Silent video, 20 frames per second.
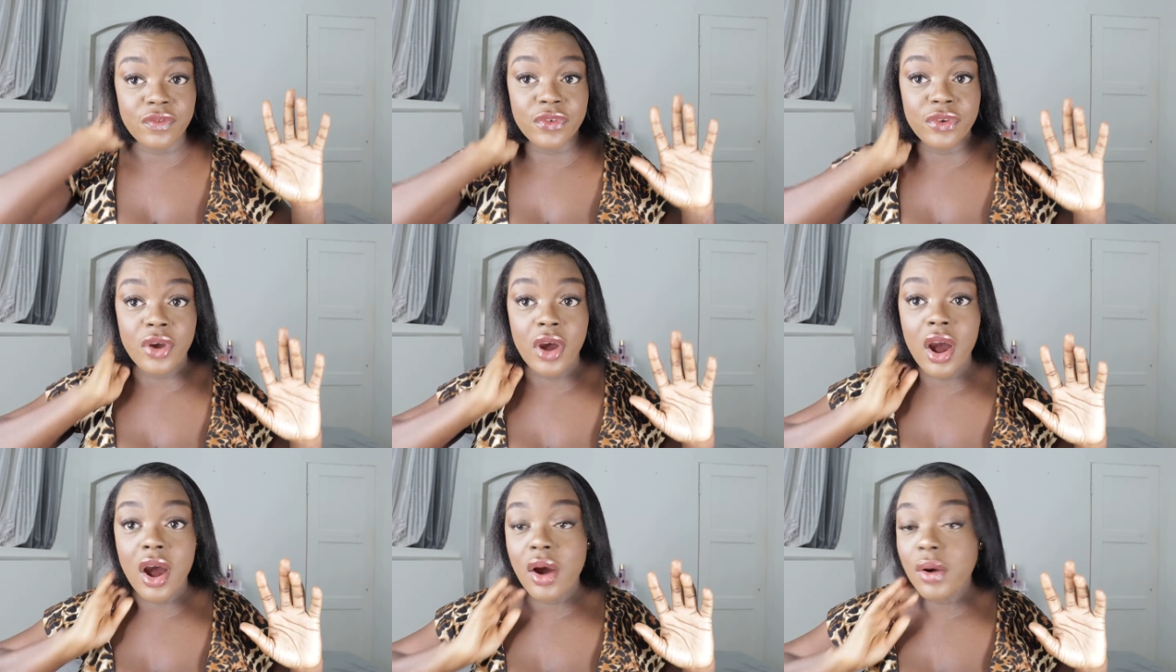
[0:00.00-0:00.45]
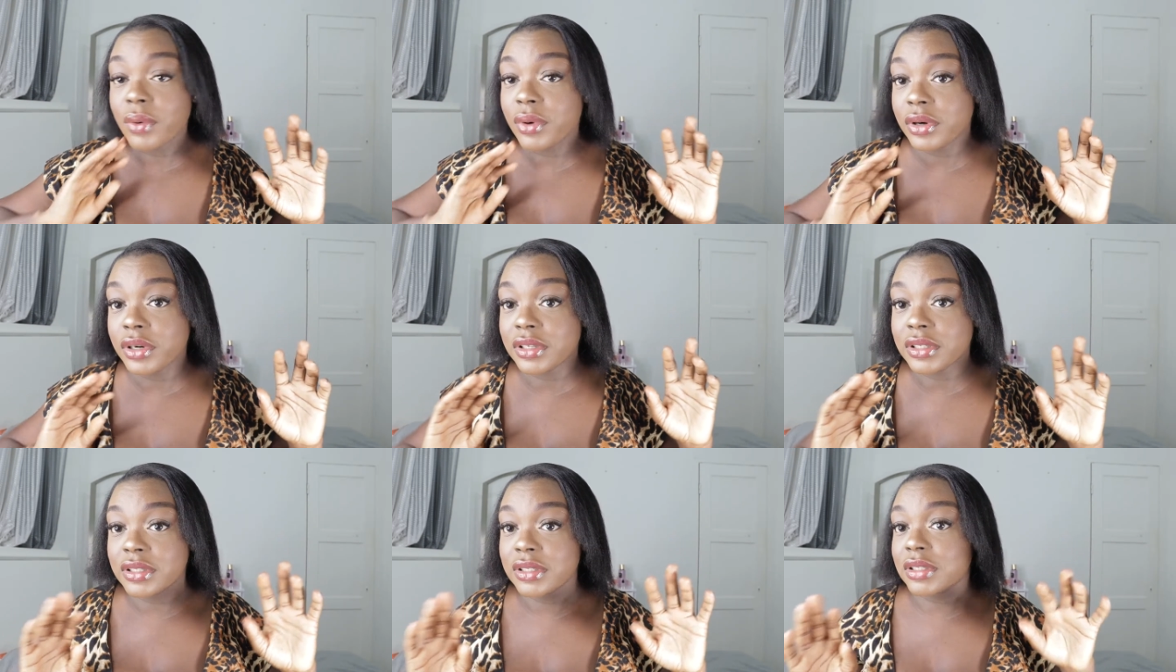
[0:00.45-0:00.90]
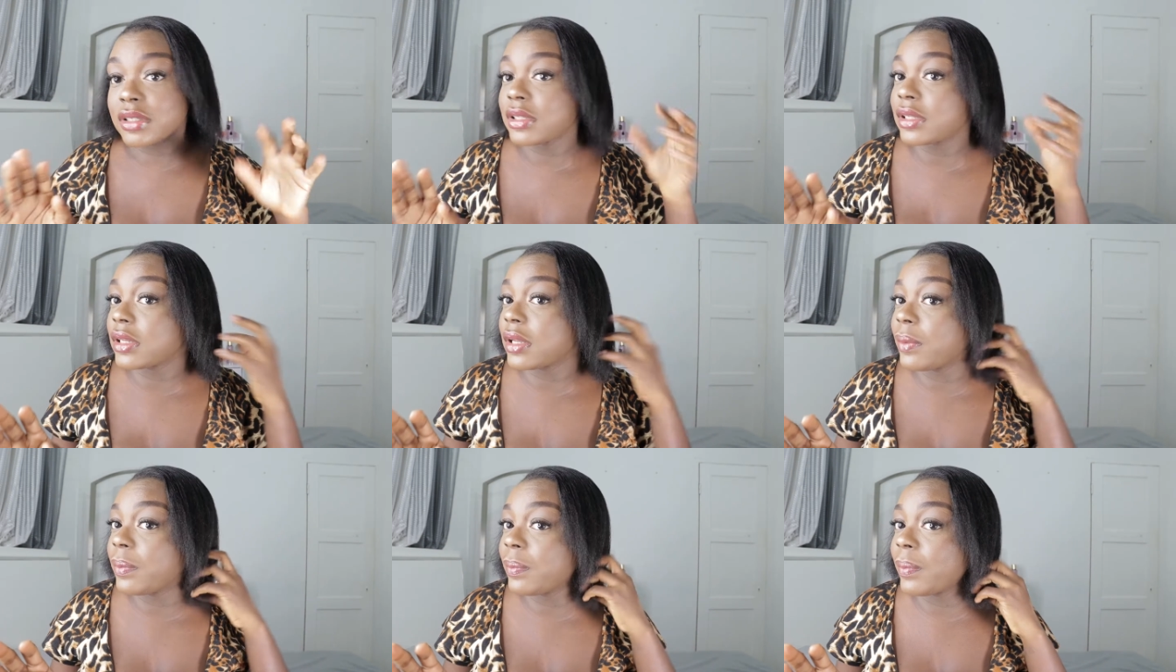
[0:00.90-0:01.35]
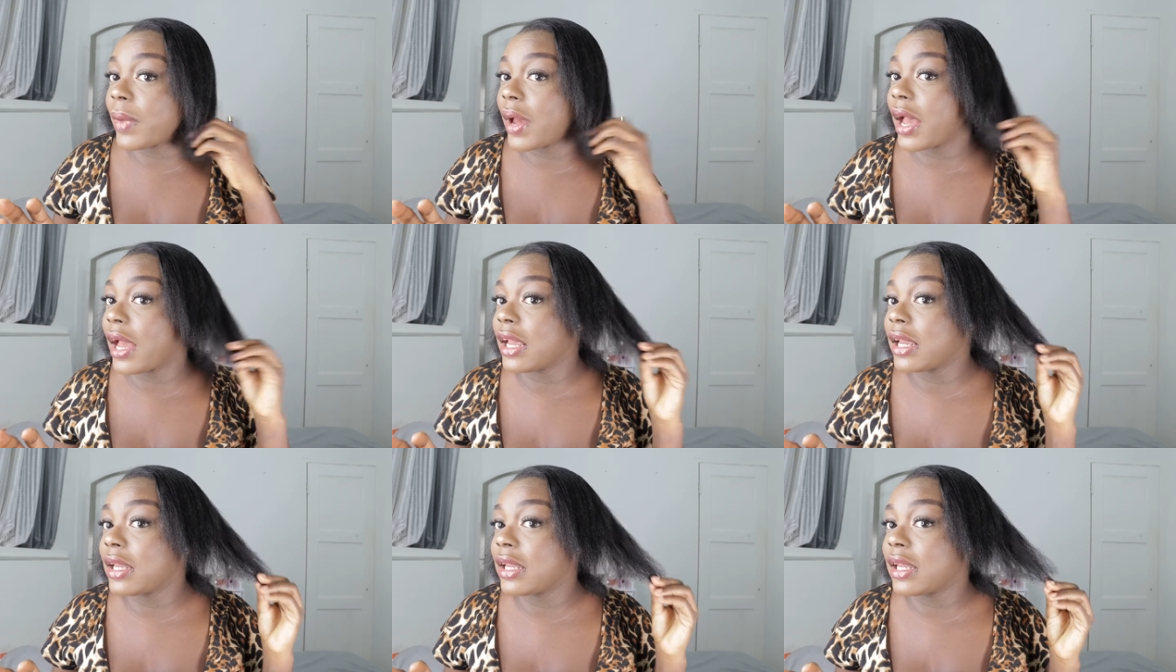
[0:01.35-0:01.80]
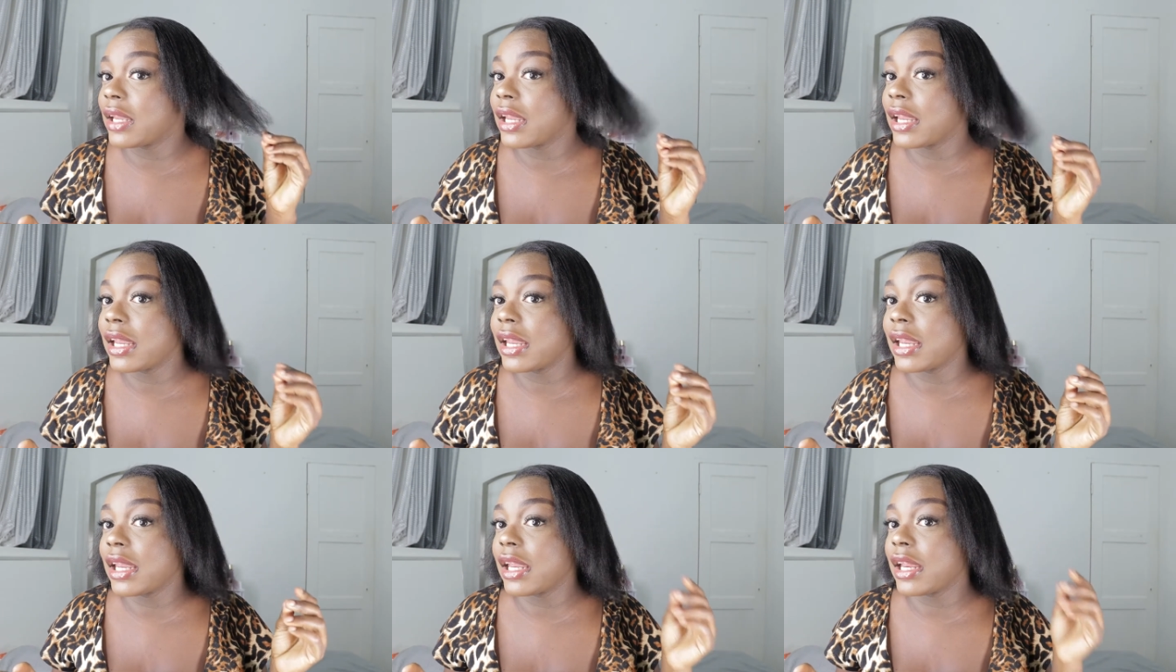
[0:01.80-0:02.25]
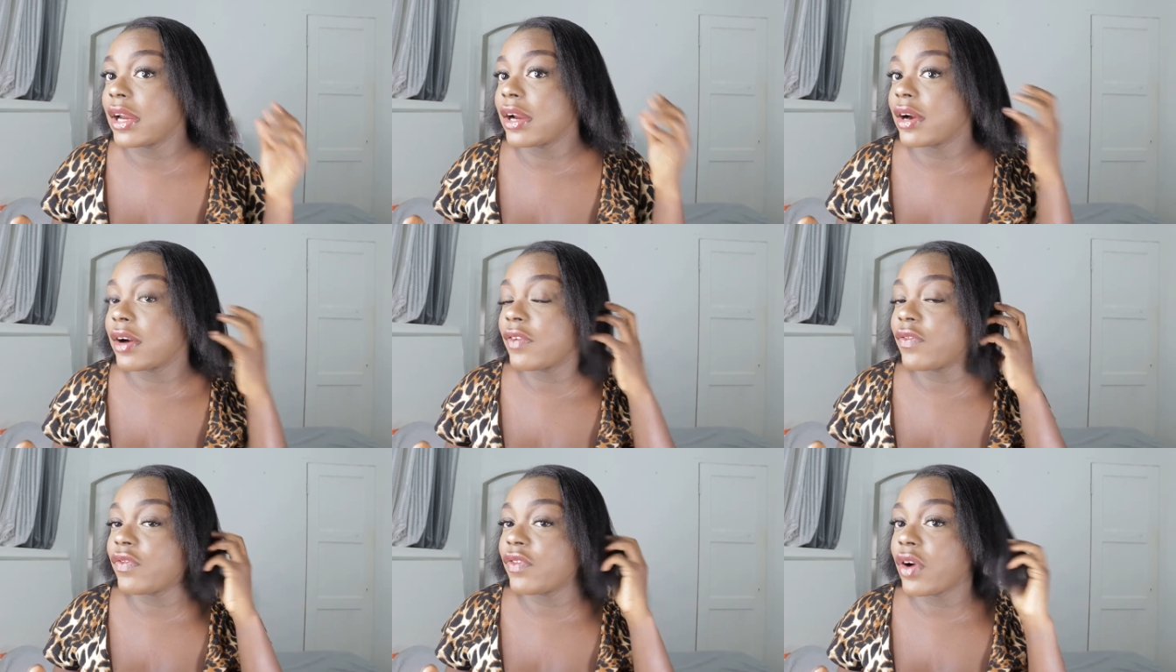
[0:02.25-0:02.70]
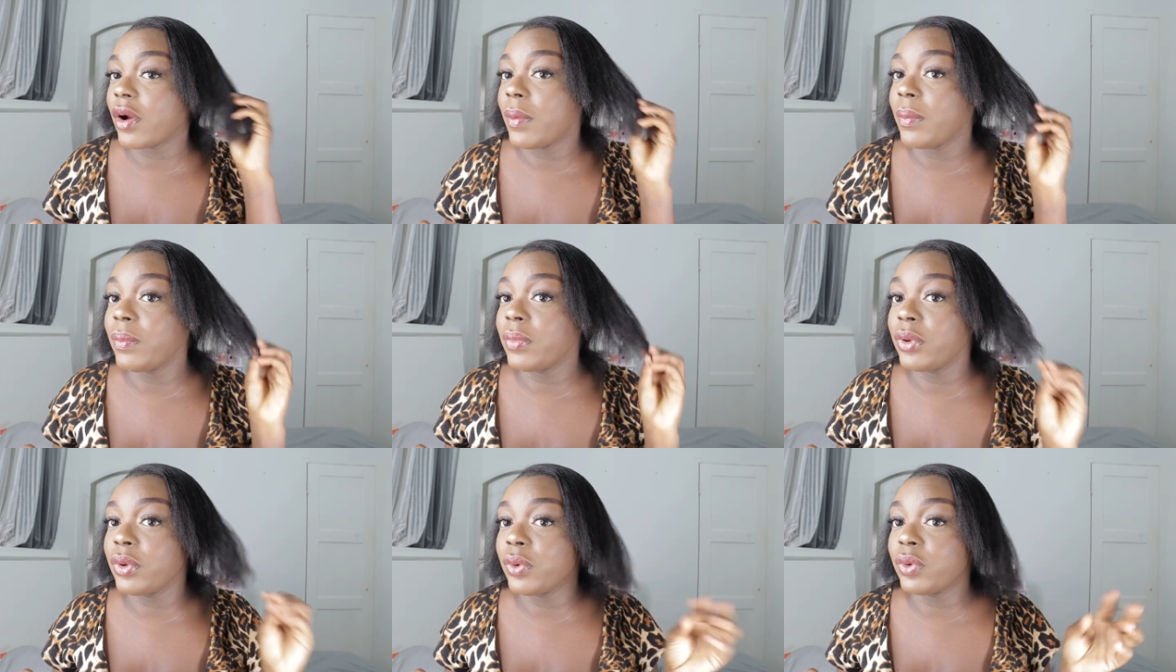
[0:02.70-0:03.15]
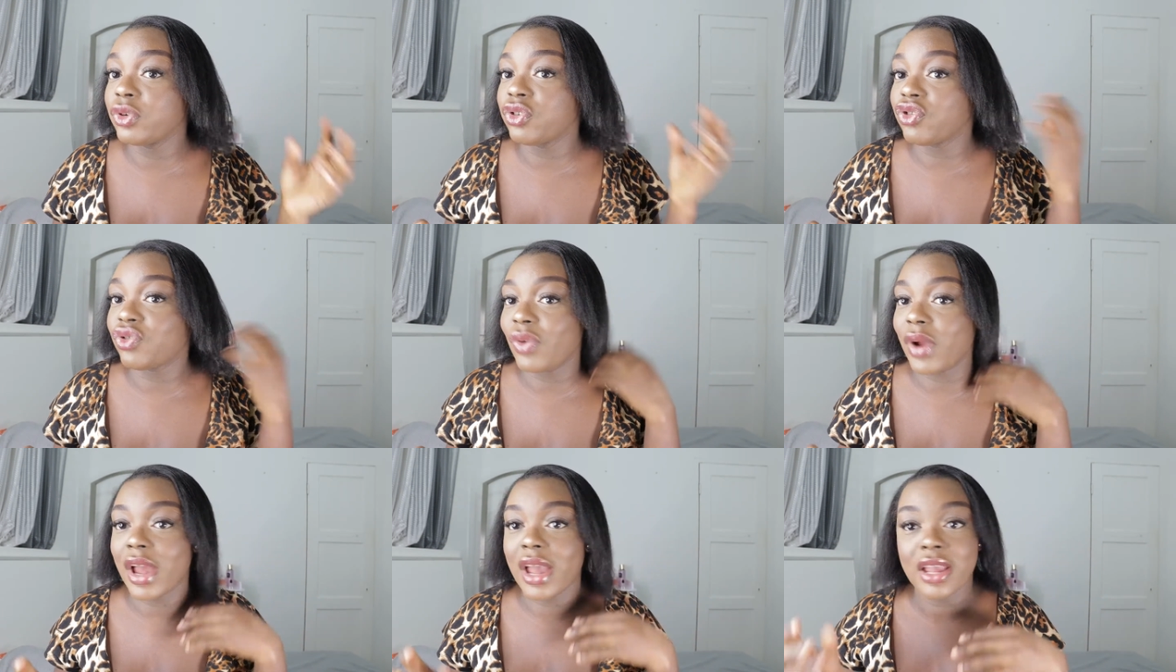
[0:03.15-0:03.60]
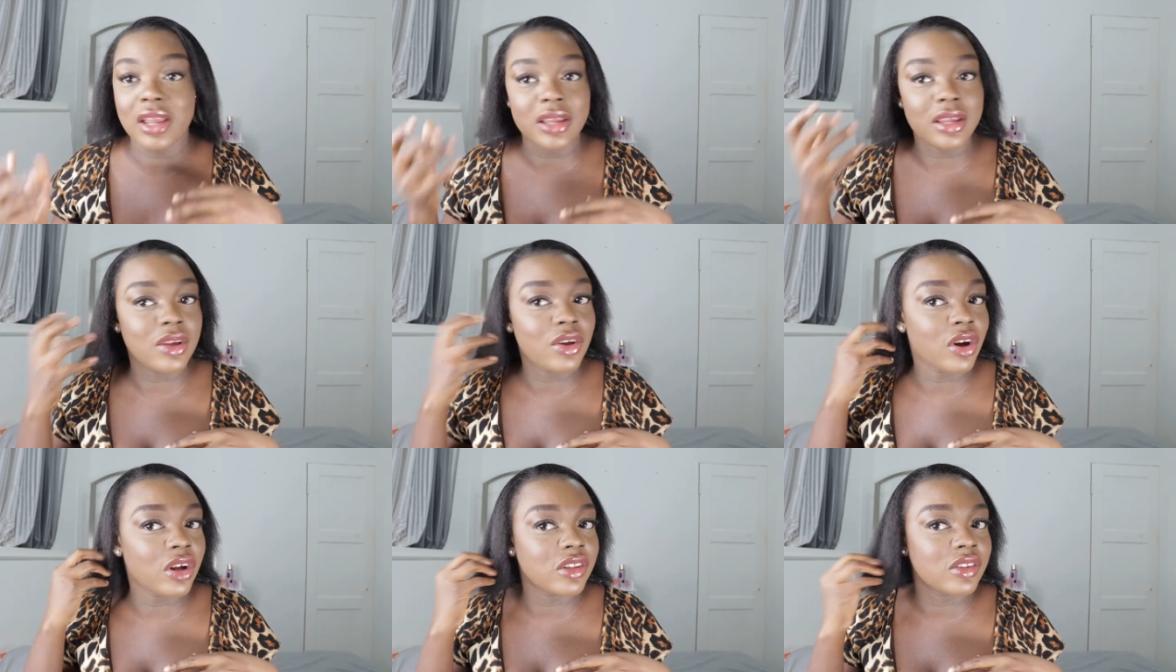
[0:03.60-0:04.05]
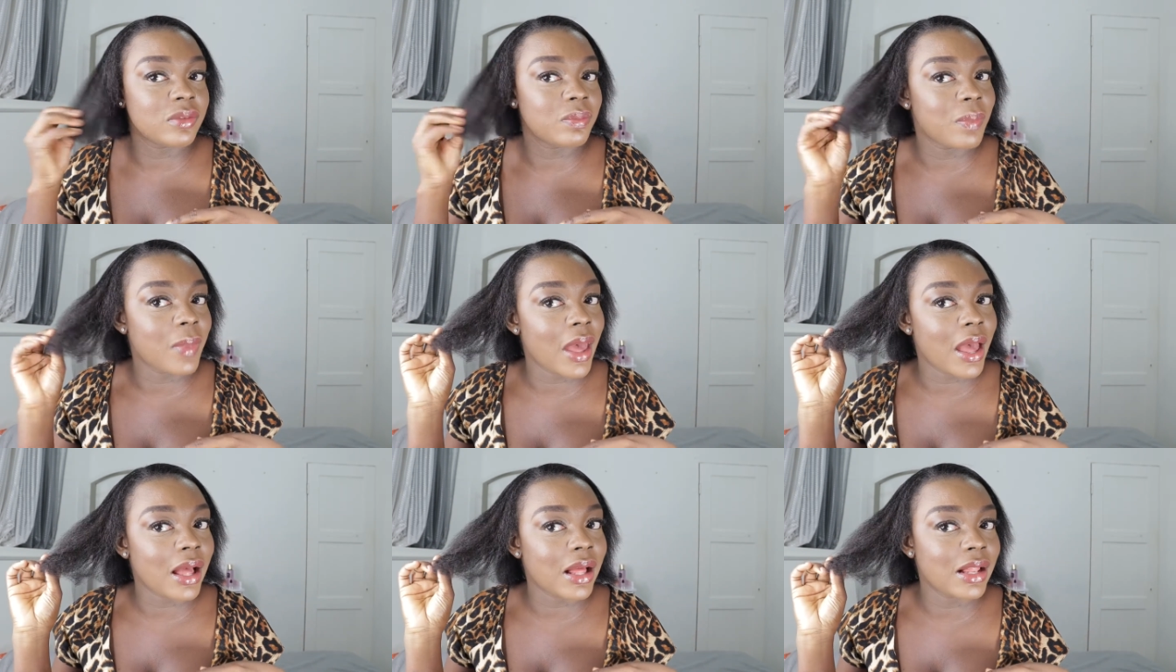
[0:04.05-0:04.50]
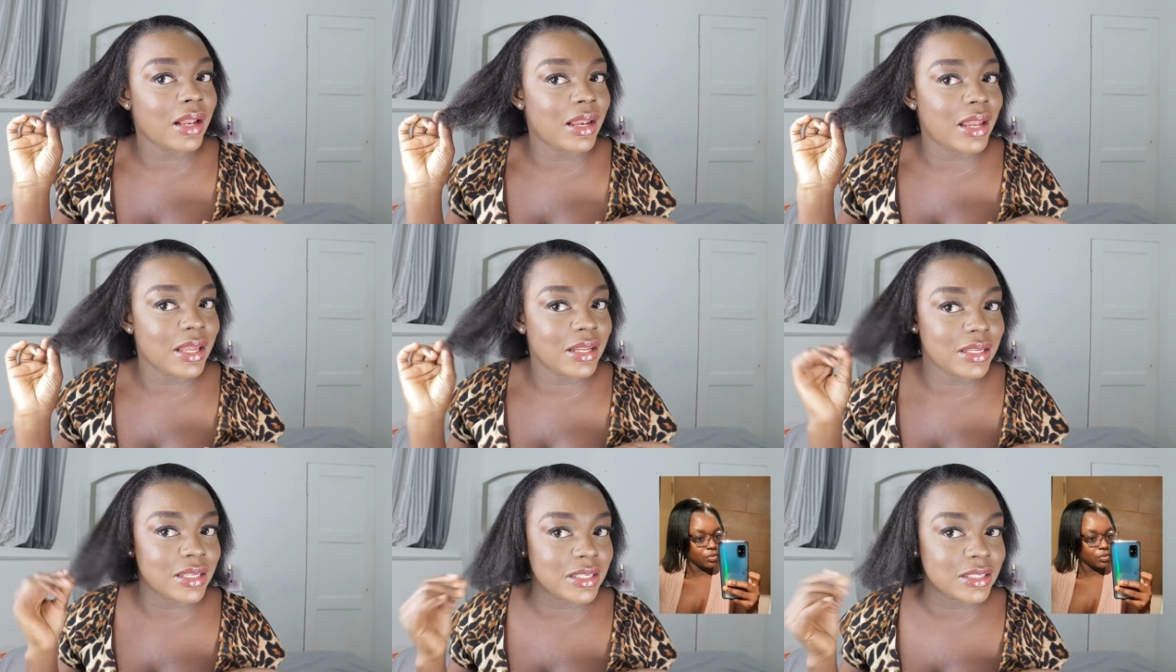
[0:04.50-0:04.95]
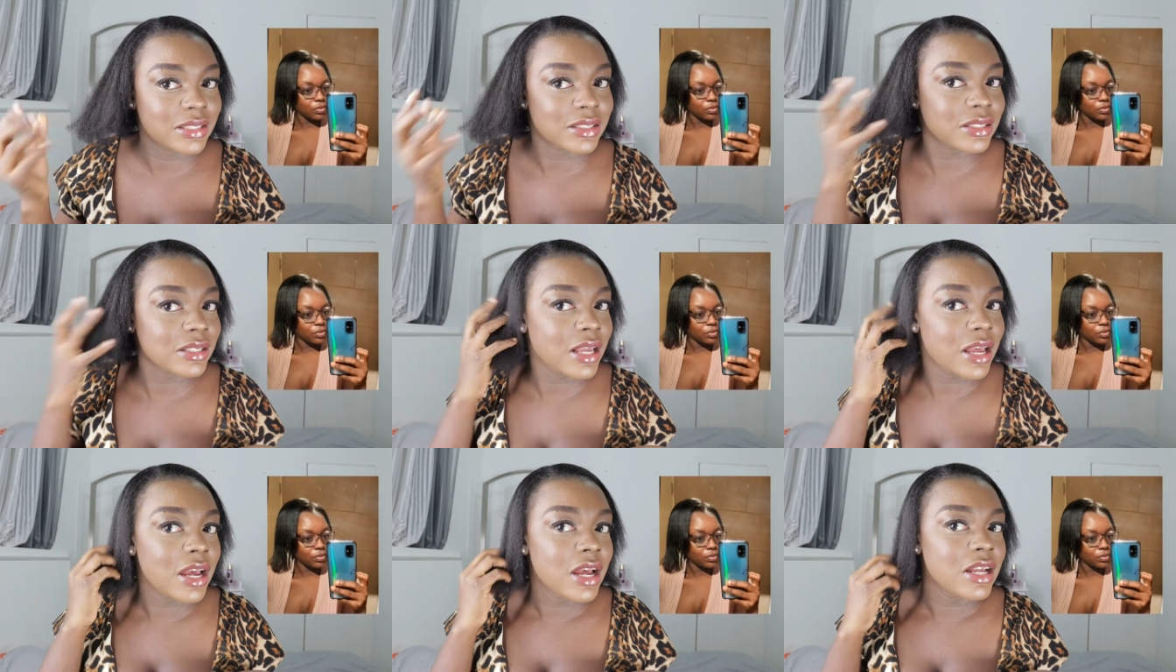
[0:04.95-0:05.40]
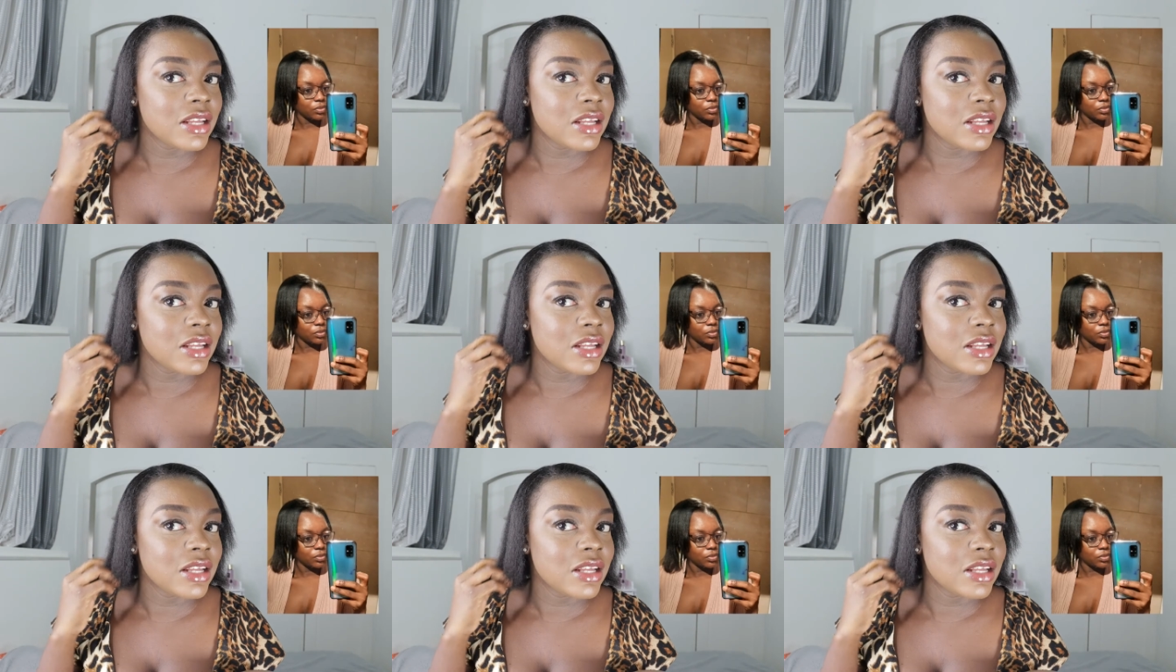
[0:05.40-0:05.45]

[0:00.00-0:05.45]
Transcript: a few hours my hair from blow dry got back like this